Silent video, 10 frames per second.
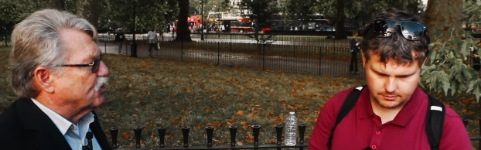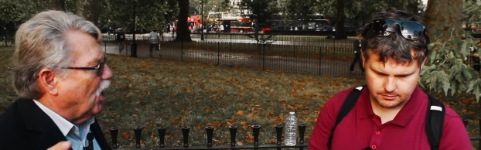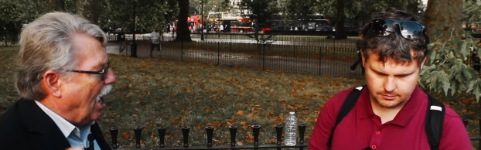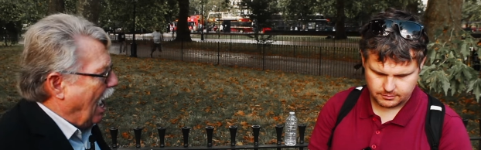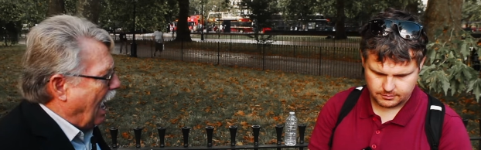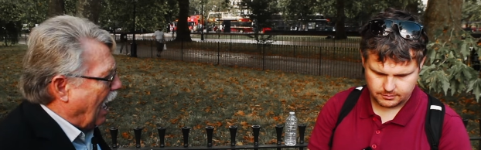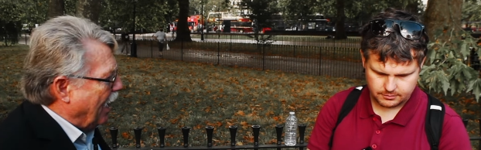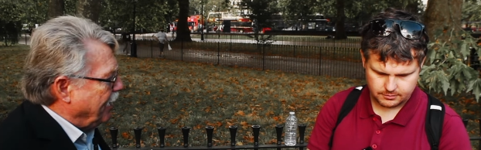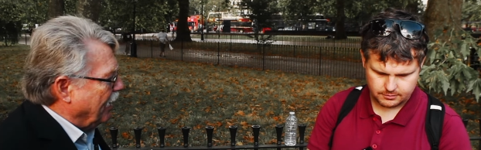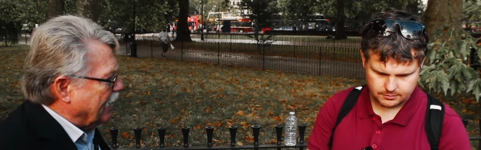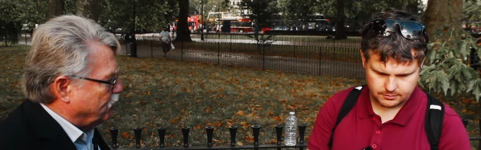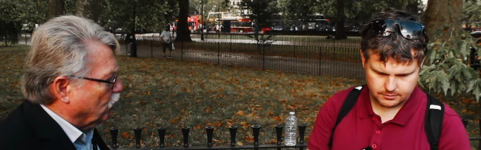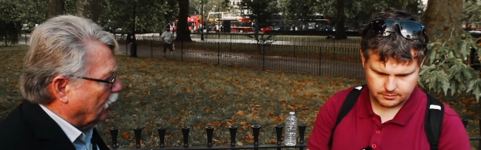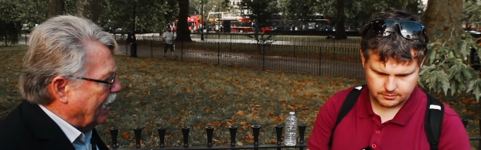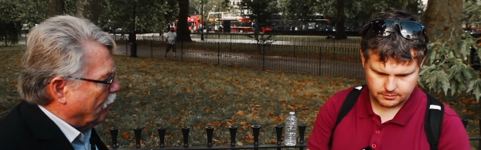Speaker 1: is God, as you
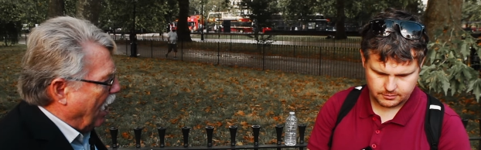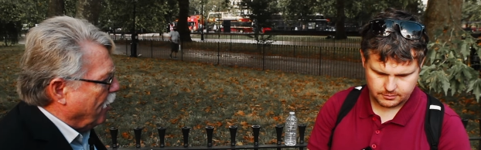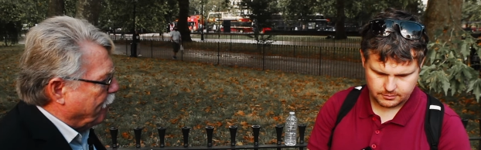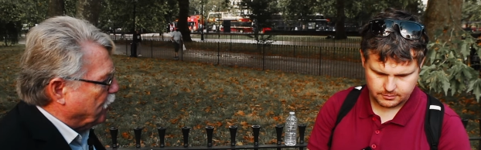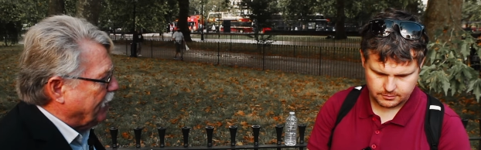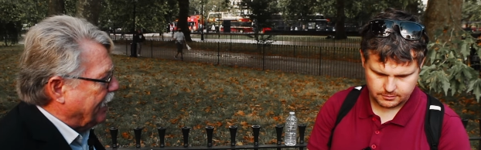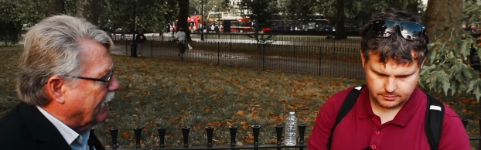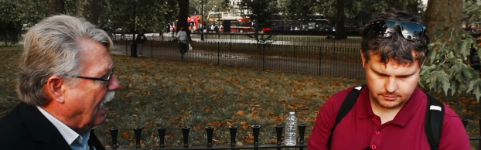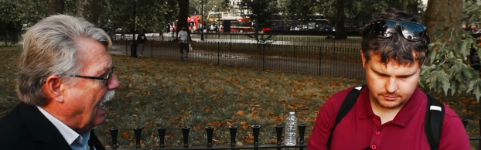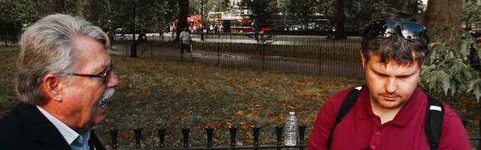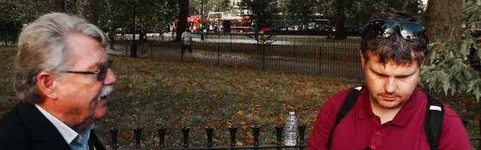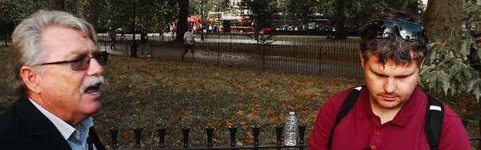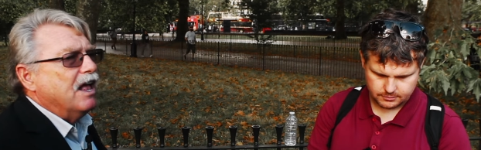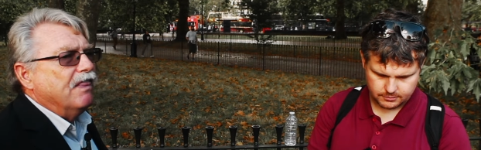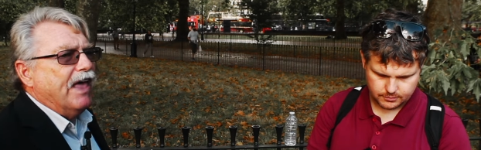claim one hundred percent God,
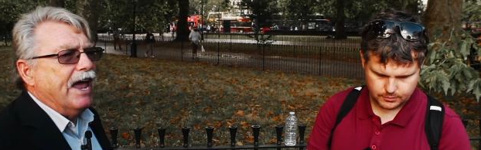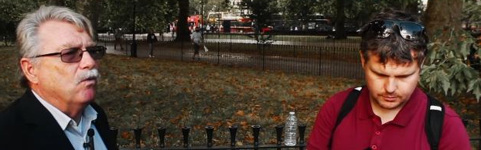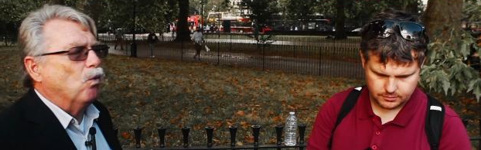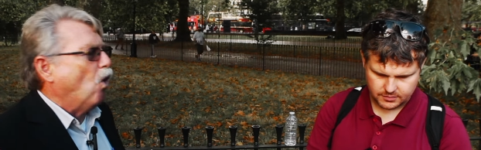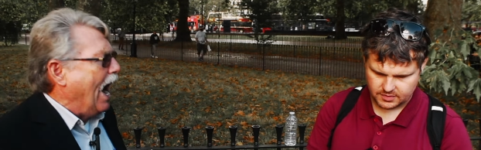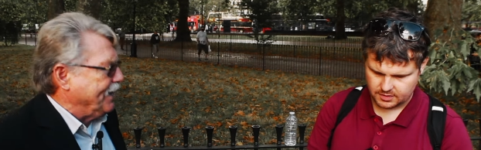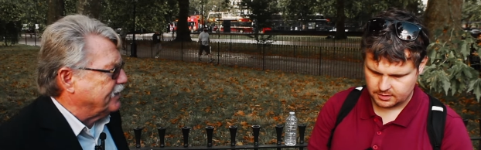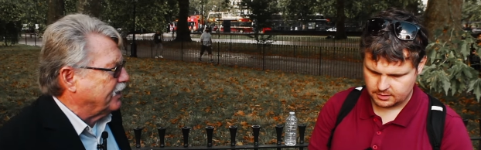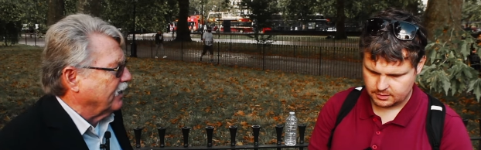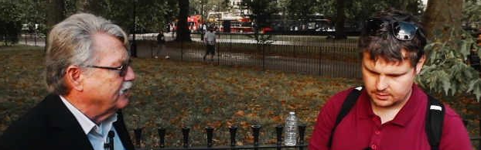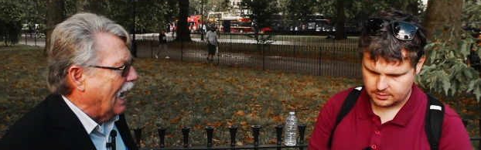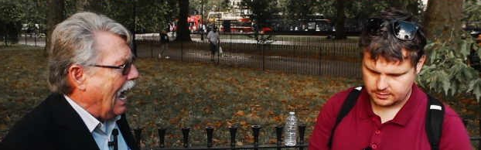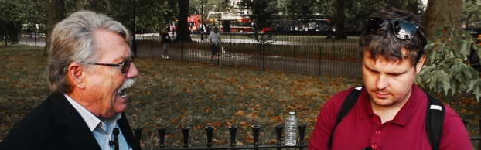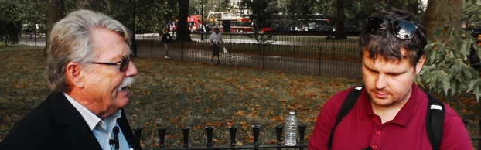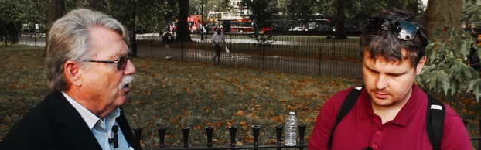then what
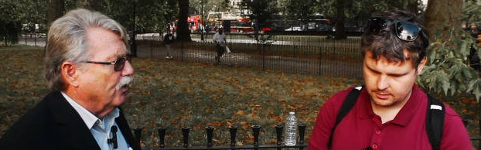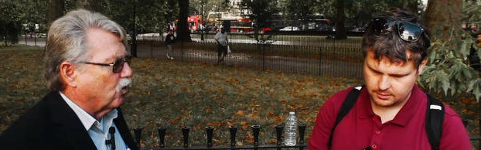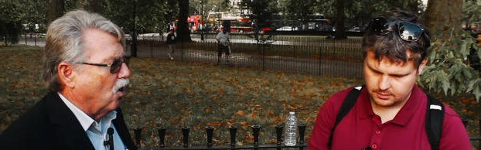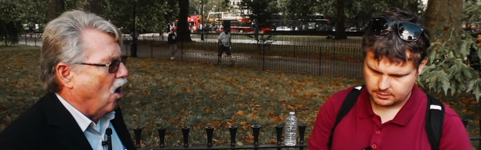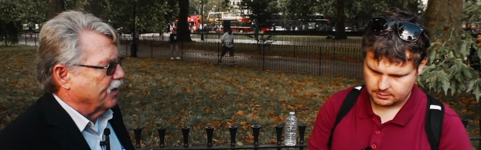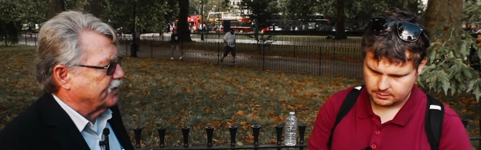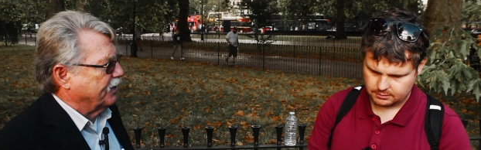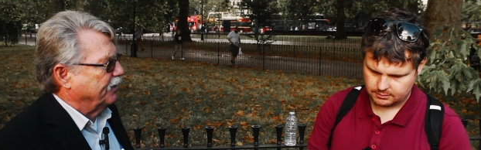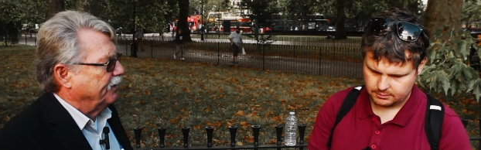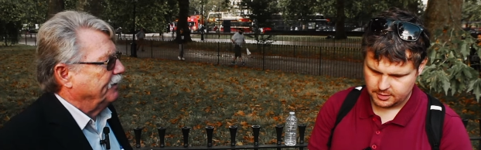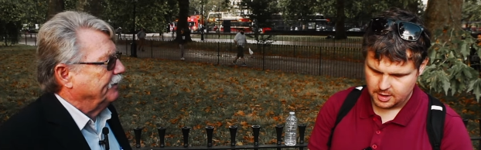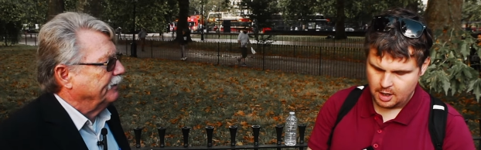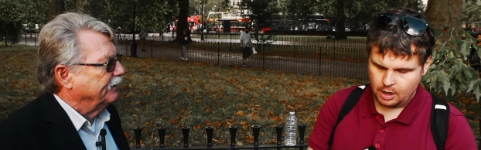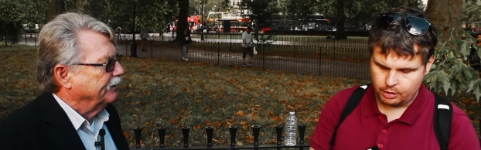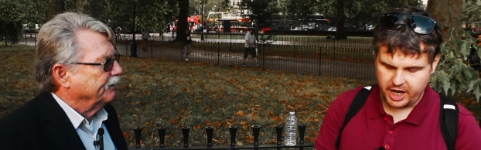died on the cross?
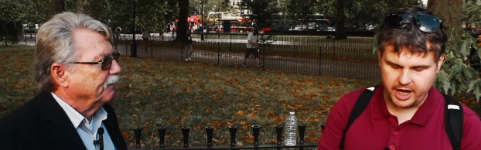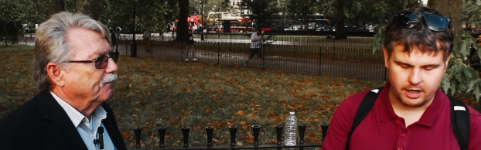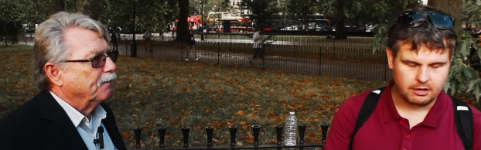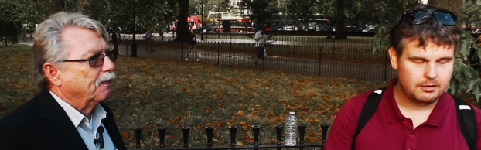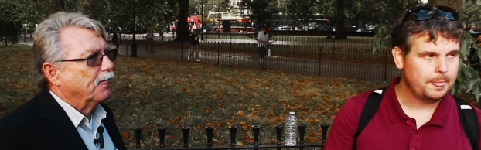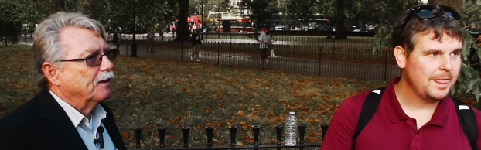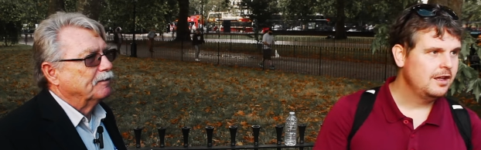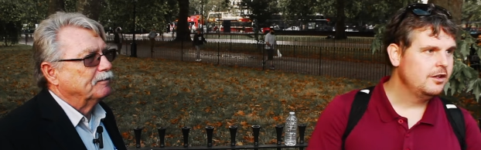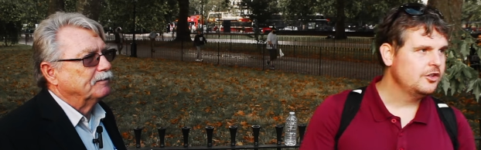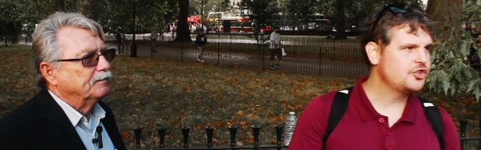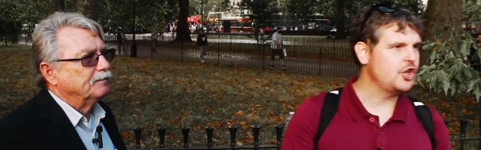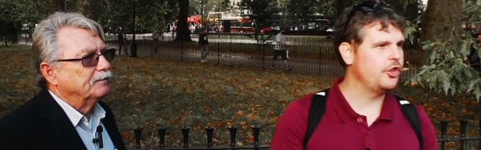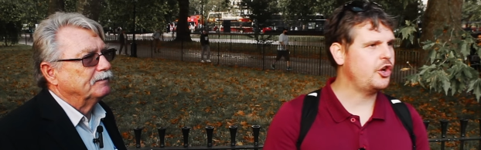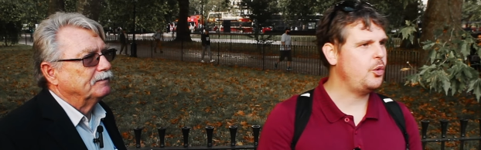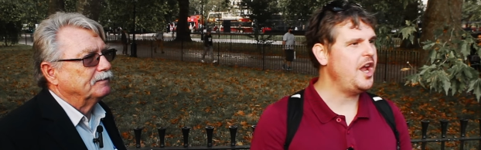
Speaker 2: Okay. So
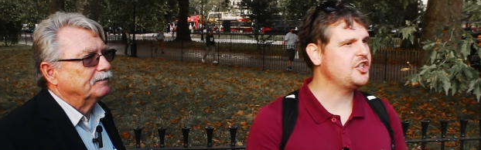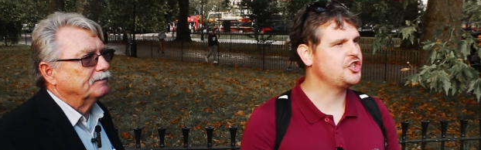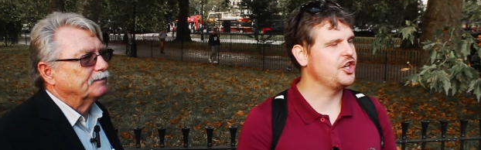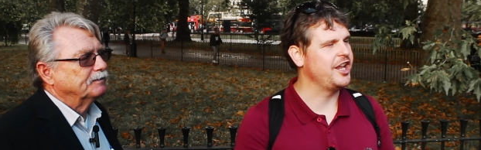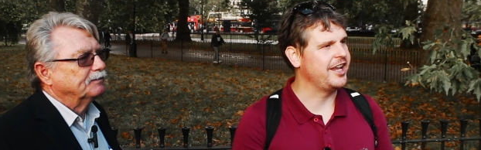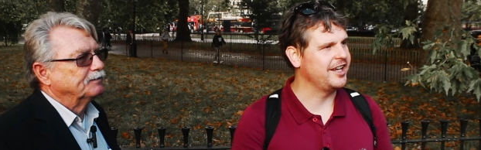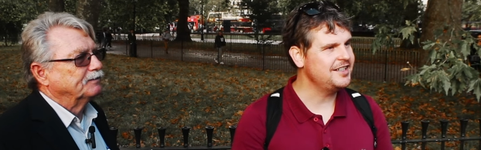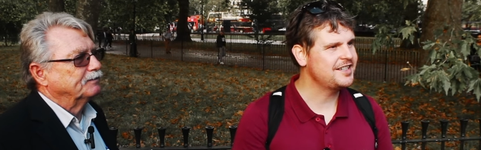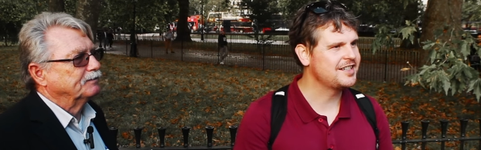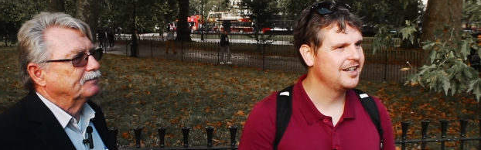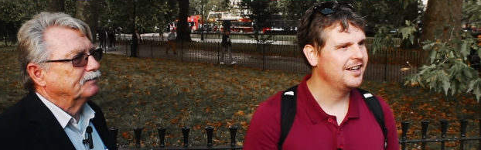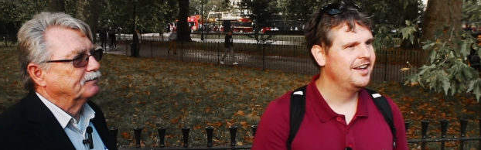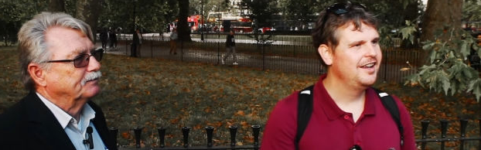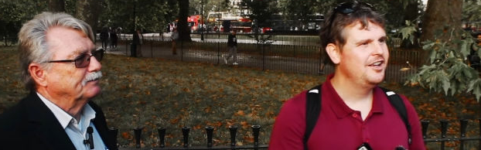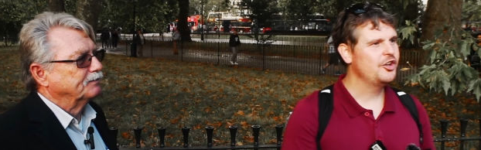the question is,
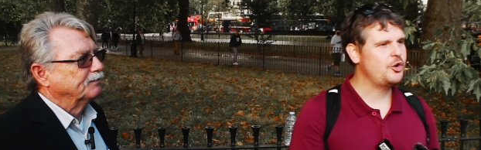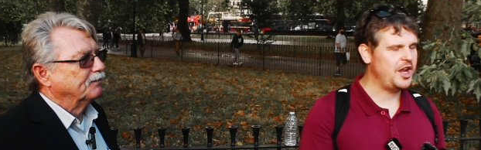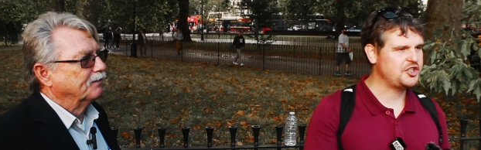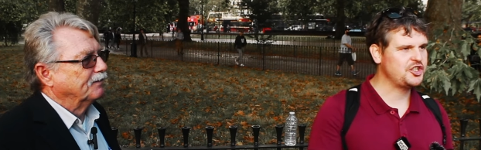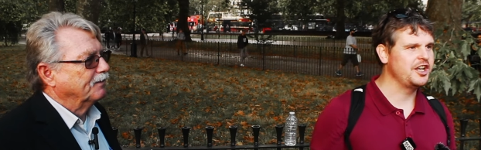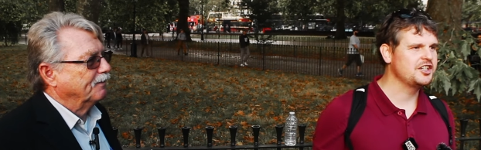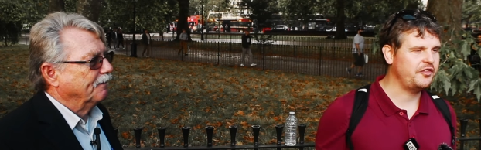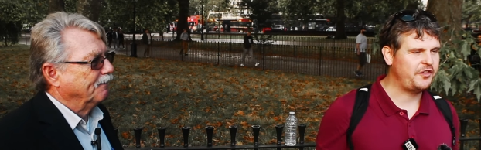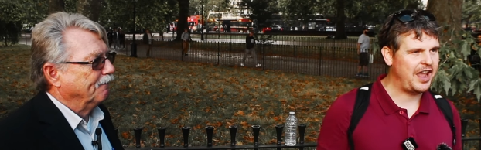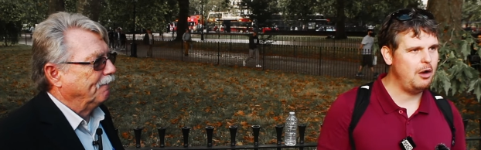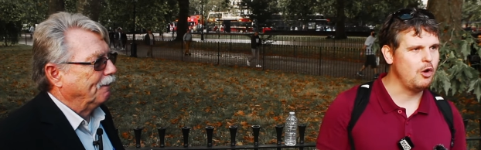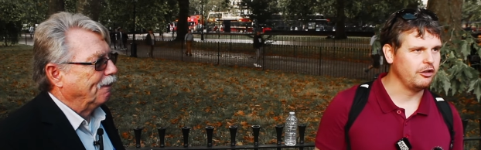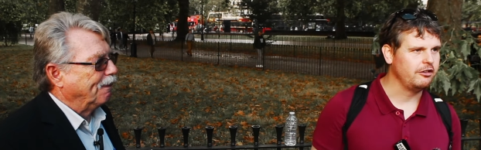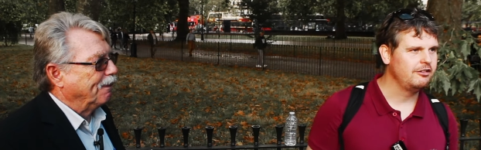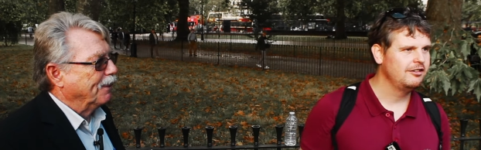the question is a fair
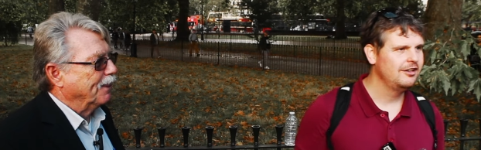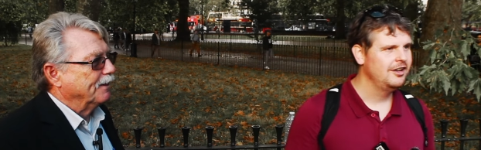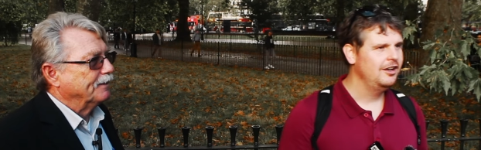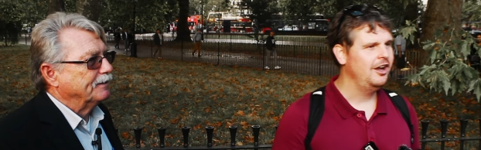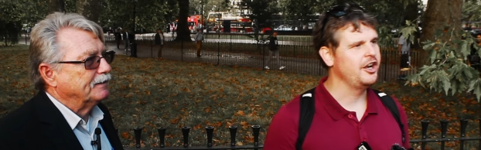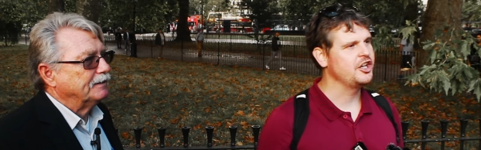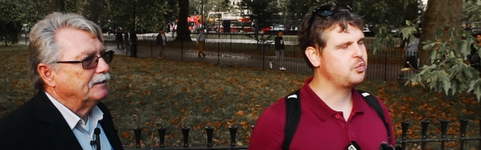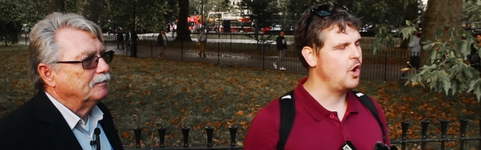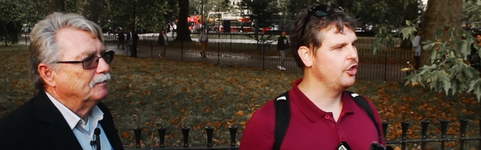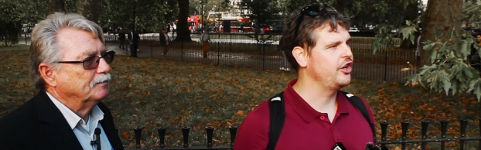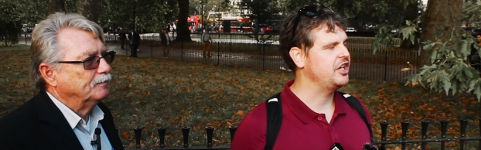one. And it's one that